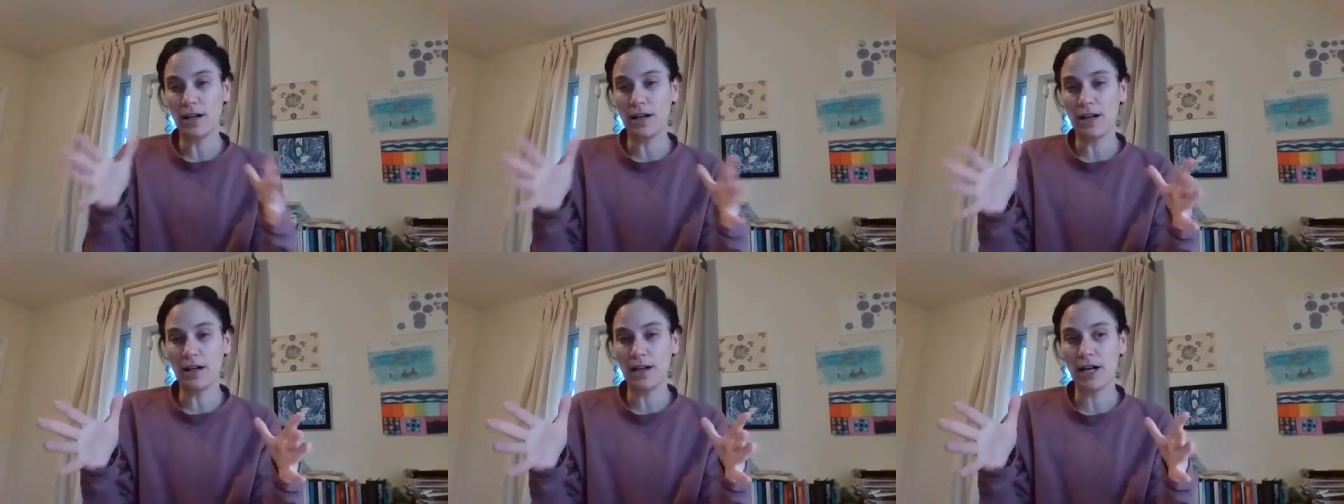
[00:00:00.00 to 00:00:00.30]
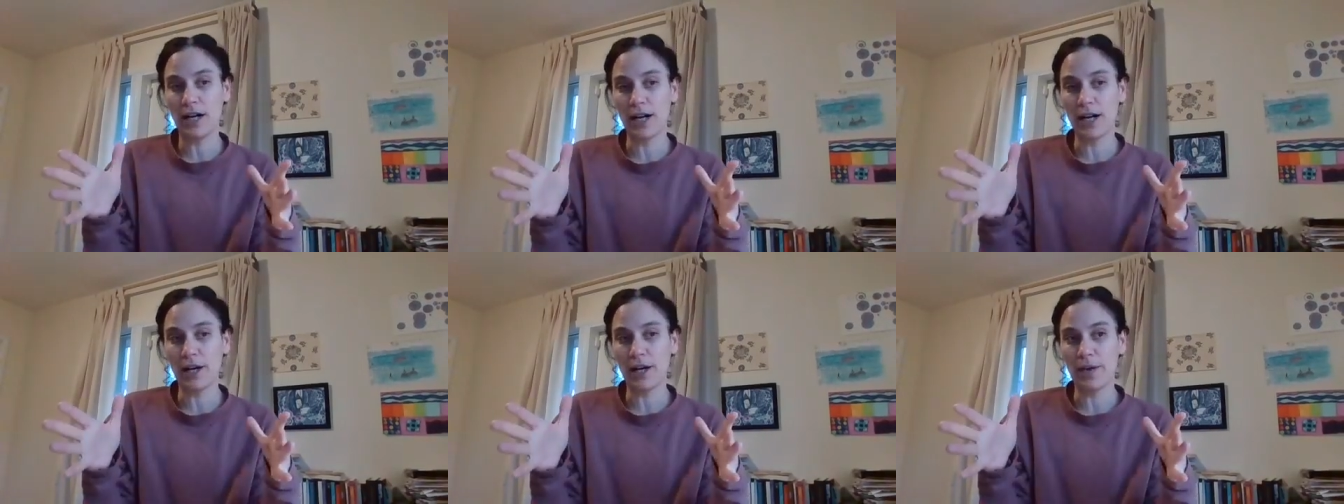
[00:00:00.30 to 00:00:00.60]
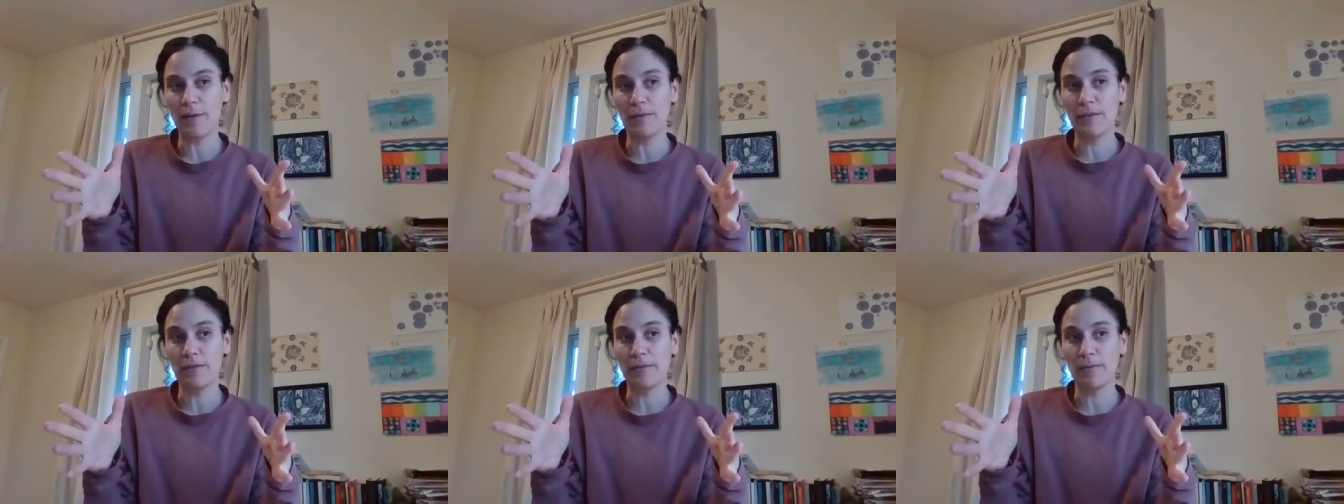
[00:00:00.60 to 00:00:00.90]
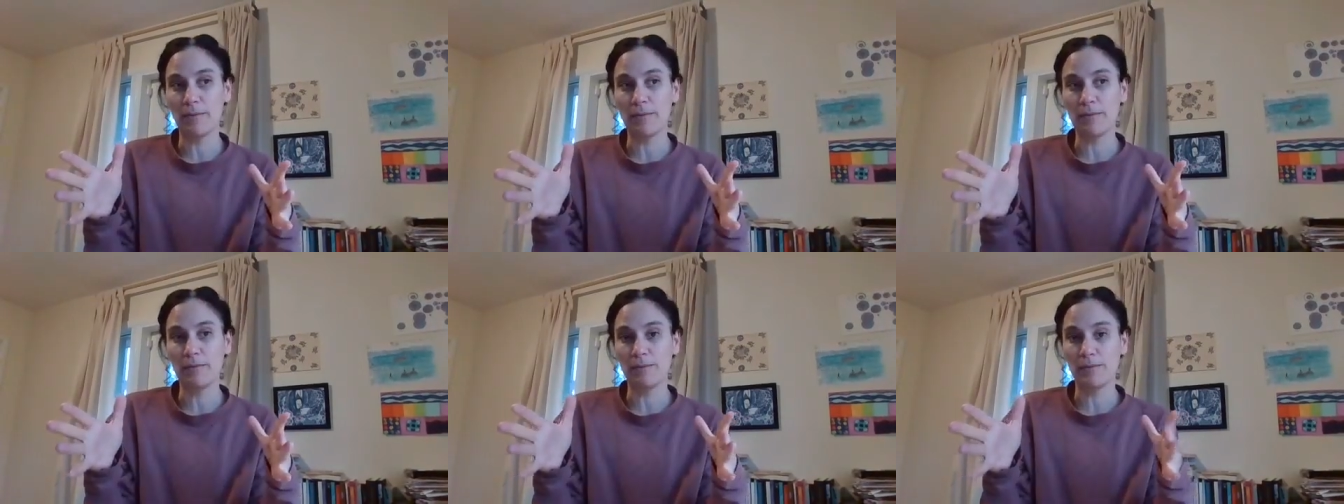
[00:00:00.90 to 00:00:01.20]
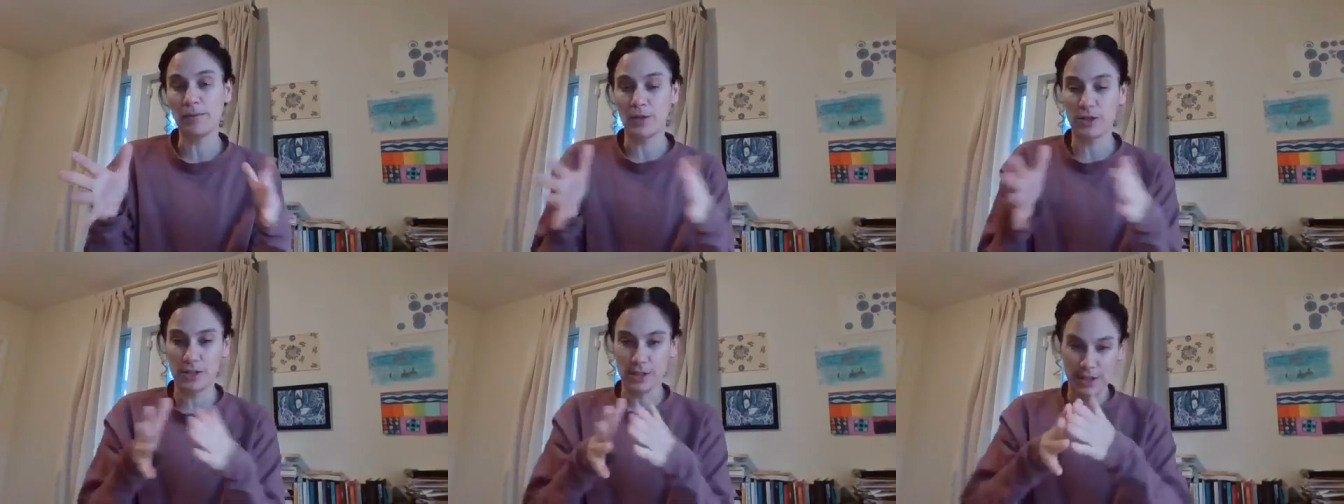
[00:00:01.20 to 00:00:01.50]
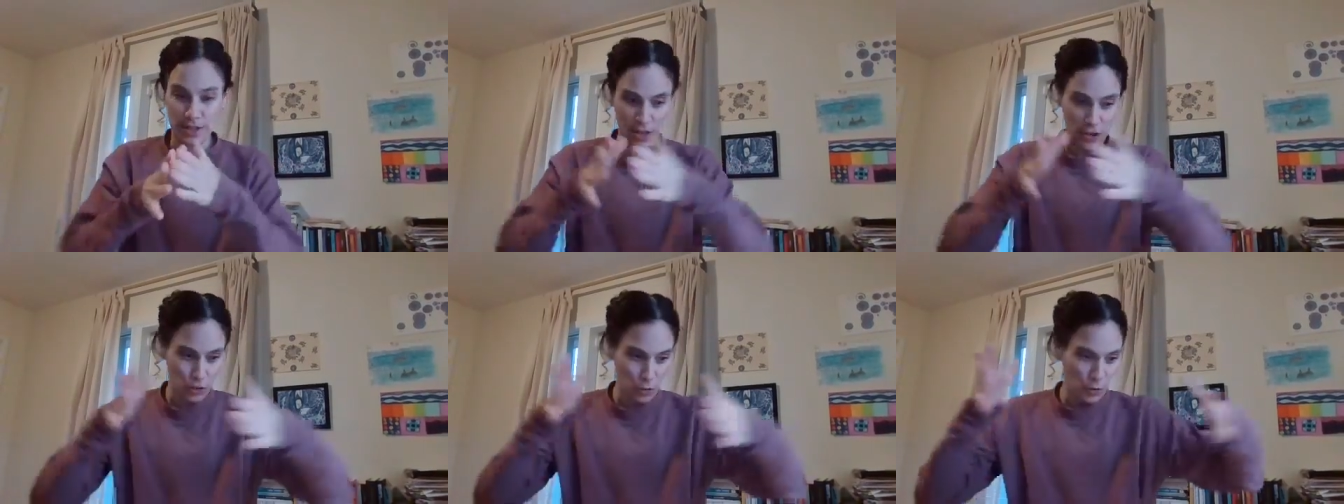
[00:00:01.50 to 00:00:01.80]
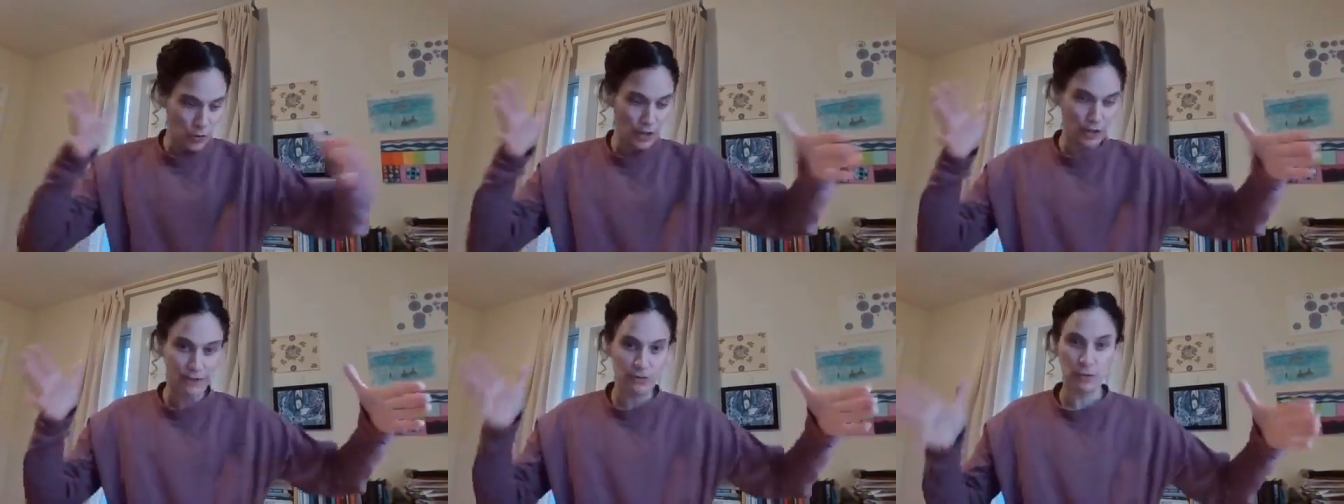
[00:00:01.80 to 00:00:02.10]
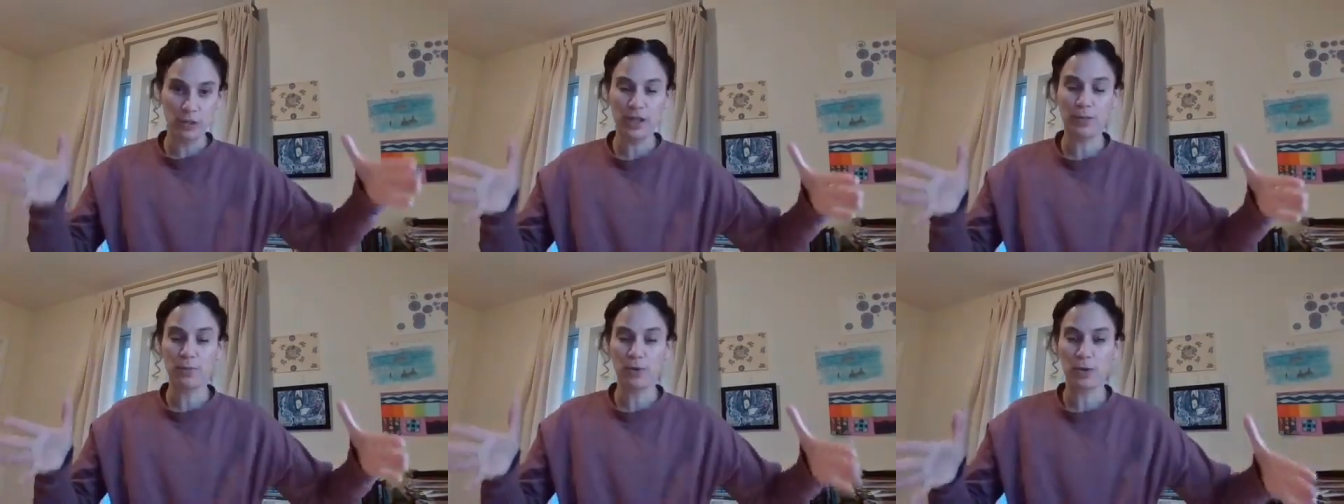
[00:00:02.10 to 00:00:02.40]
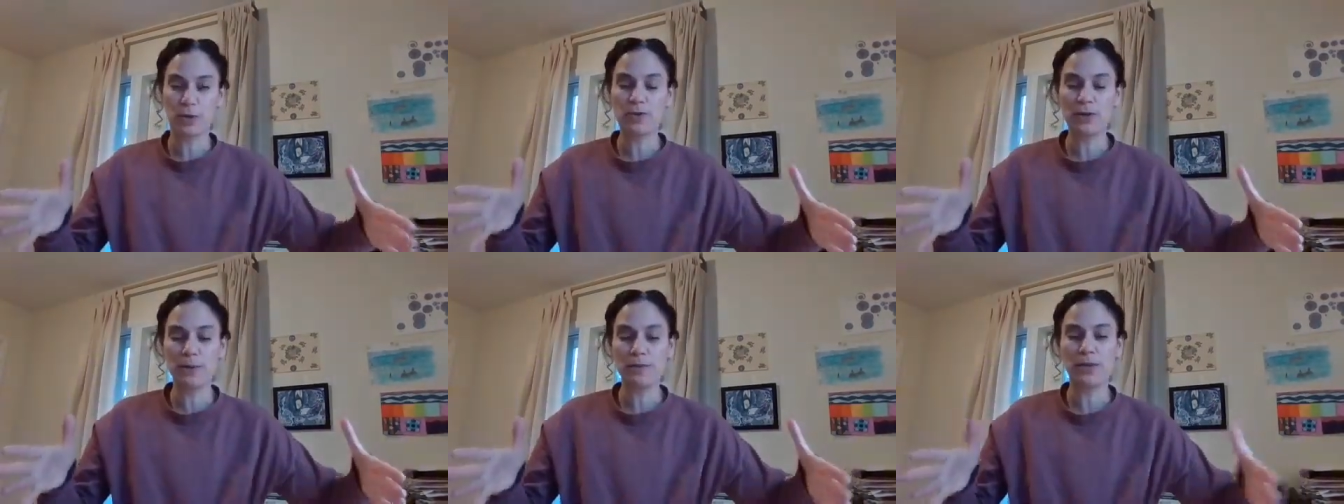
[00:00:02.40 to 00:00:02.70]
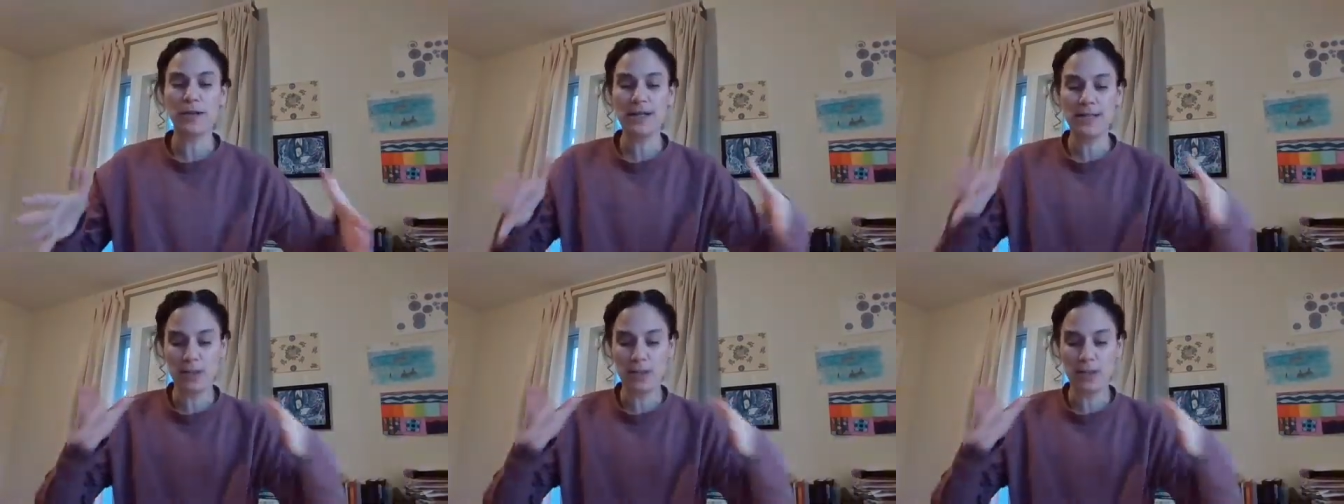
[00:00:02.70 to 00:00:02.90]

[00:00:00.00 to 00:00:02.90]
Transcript: because it's a 12-week program, right?